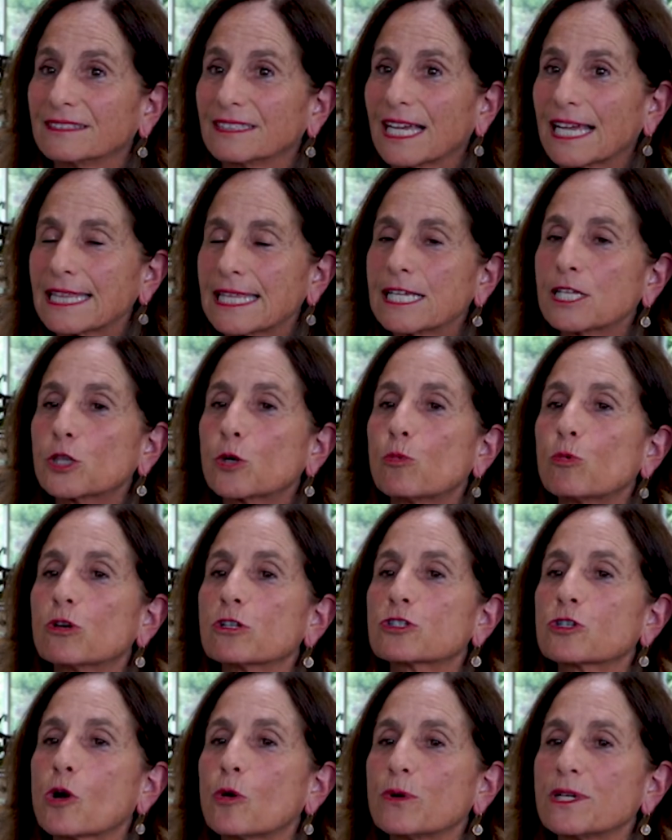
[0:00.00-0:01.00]
I think the
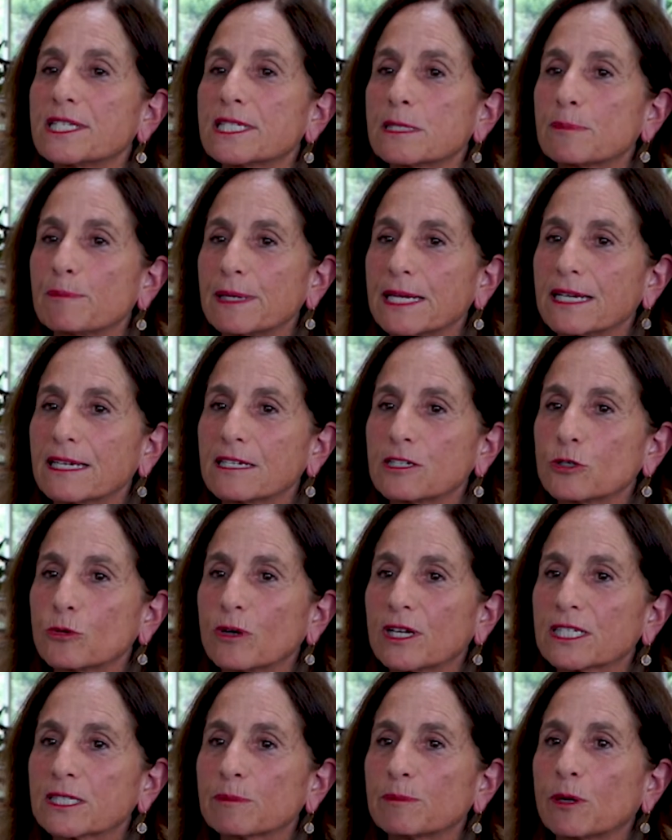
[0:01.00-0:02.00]
world's always speaking to
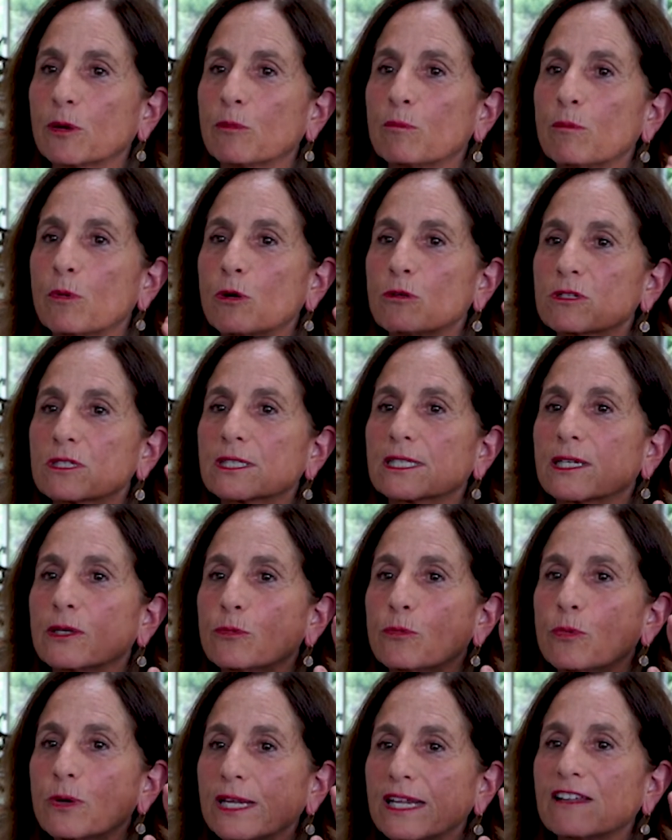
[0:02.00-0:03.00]
us, but mostly
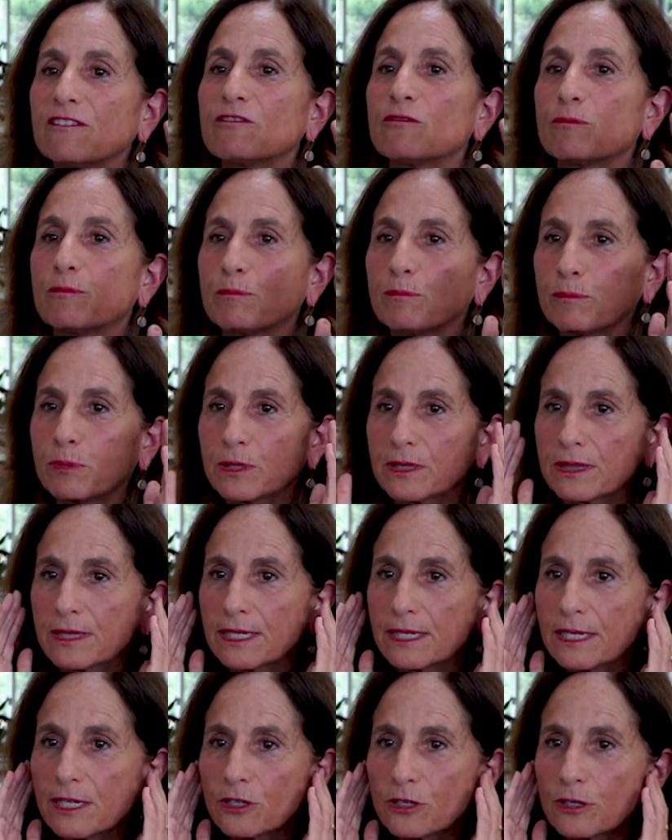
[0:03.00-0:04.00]
we've put
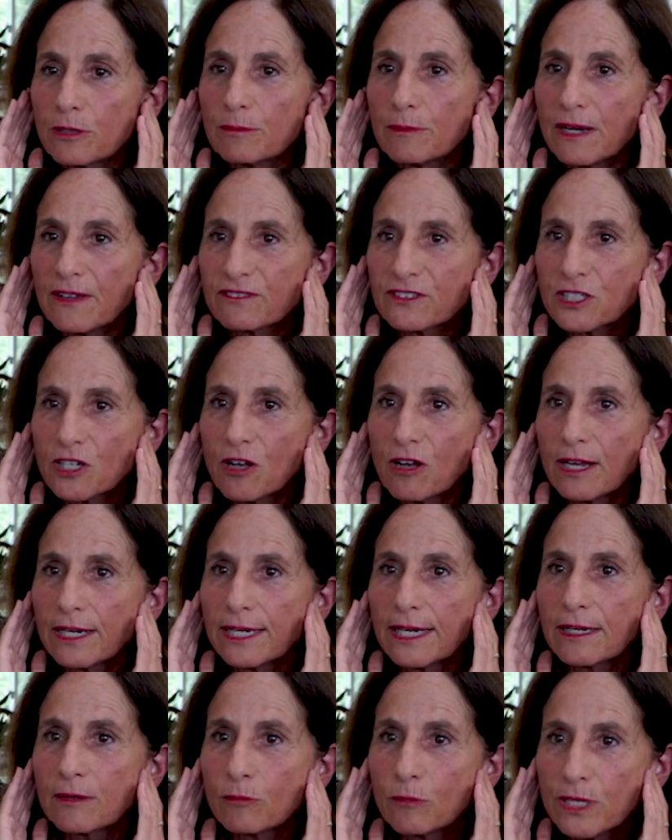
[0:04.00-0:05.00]
the earmuffs on
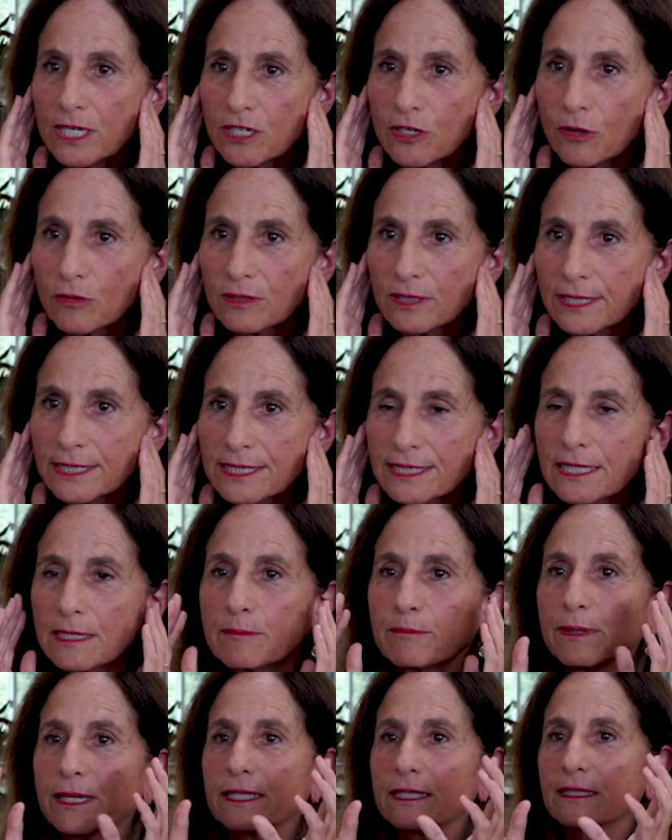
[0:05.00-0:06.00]
and we don't
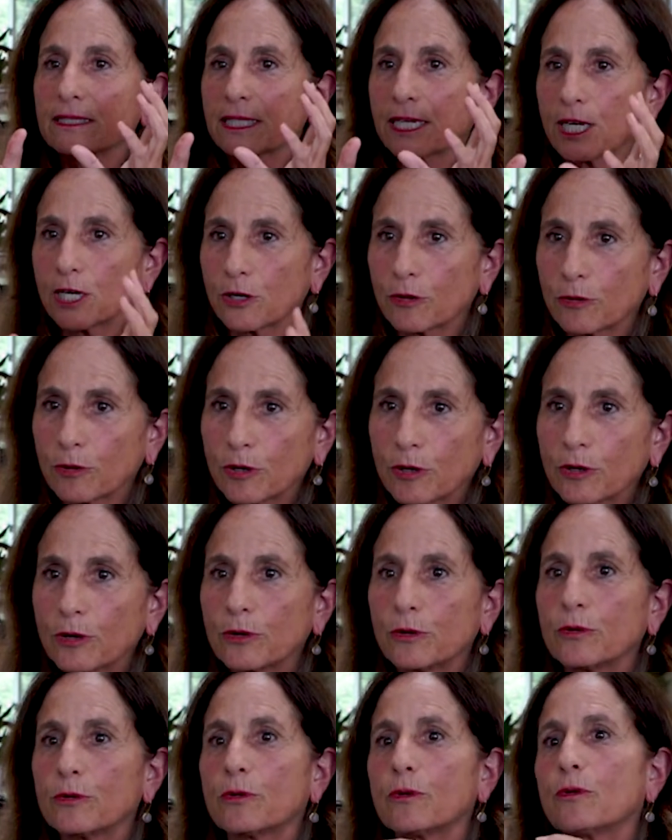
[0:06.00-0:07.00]
listen. But
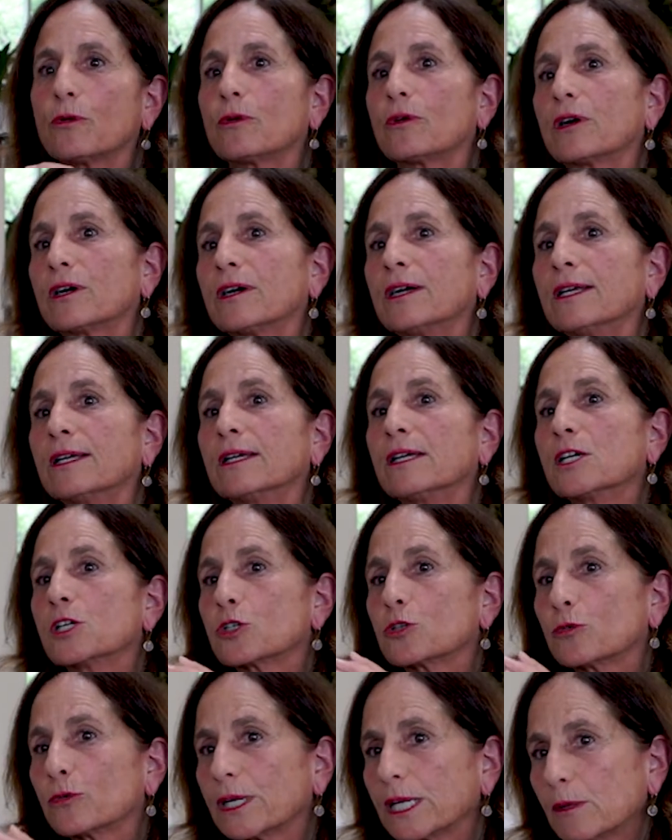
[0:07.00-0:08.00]
tarot or
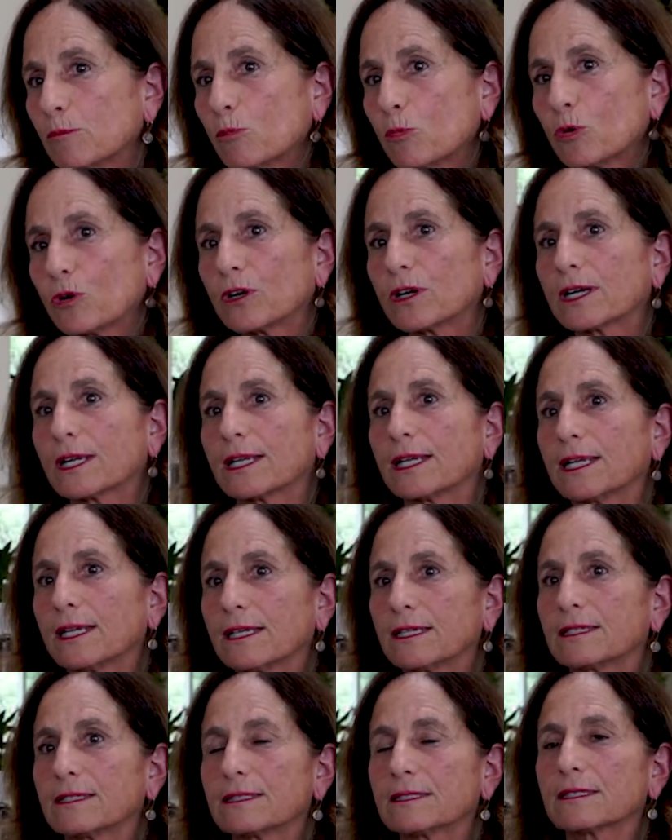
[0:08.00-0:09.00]
dream work
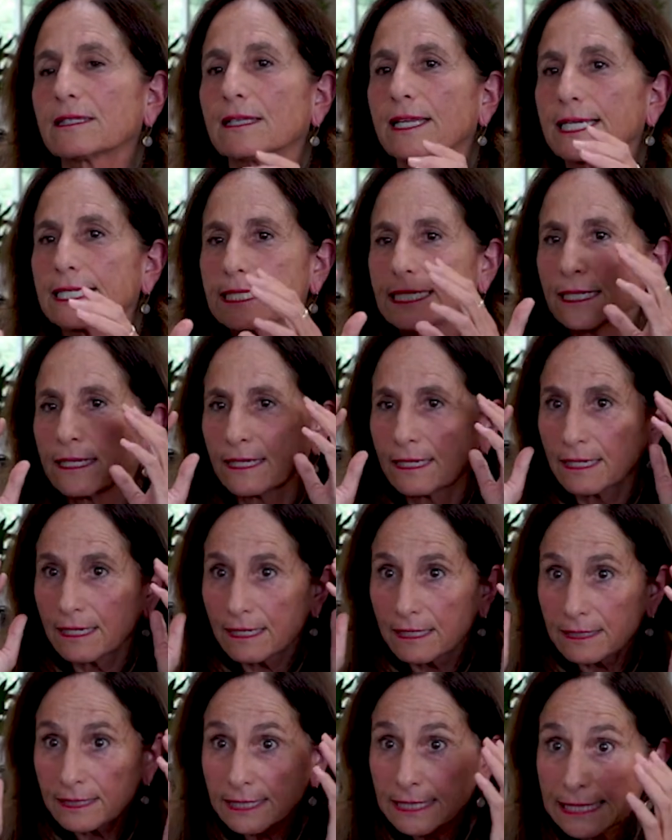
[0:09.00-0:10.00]
is like
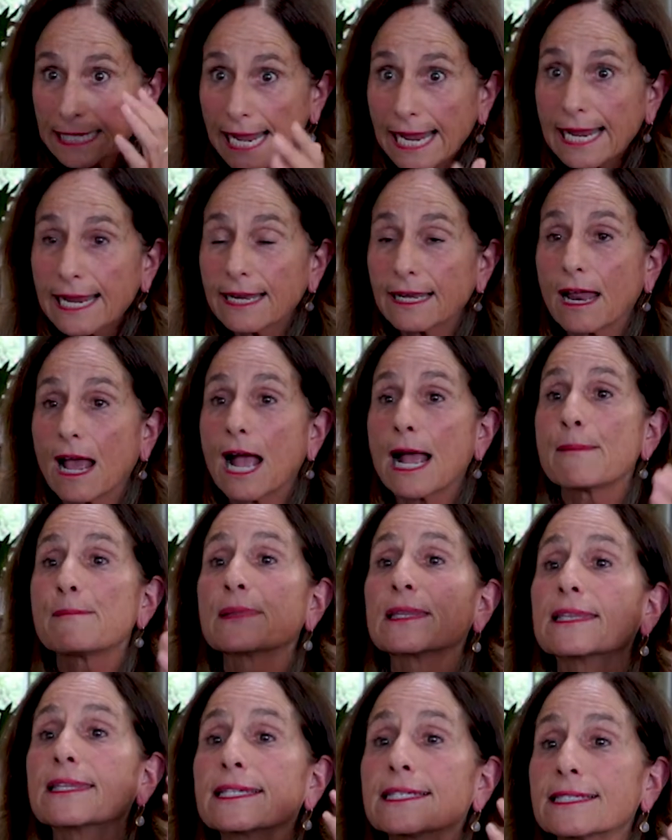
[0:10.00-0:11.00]
saying,
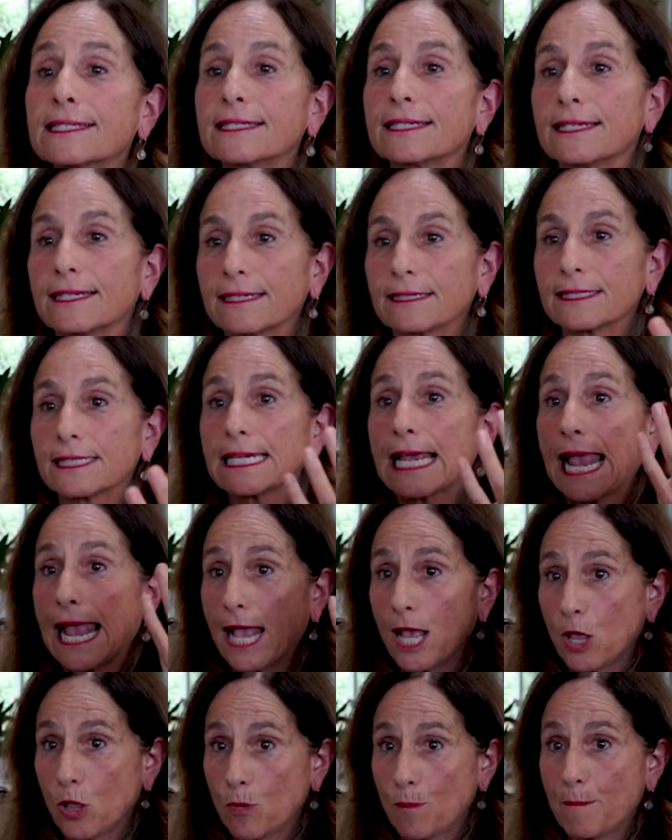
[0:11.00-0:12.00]
I'm listening,
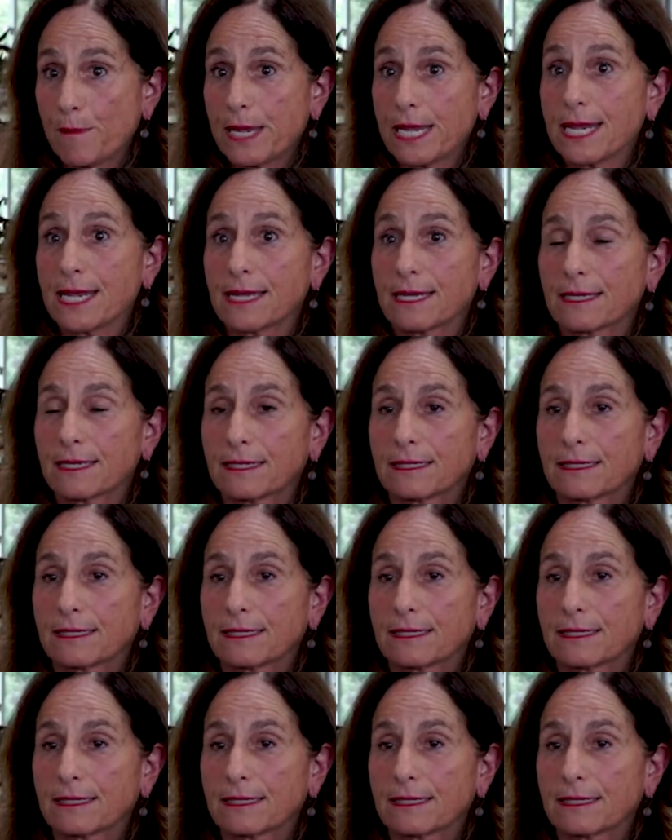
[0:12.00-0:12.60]
tell me.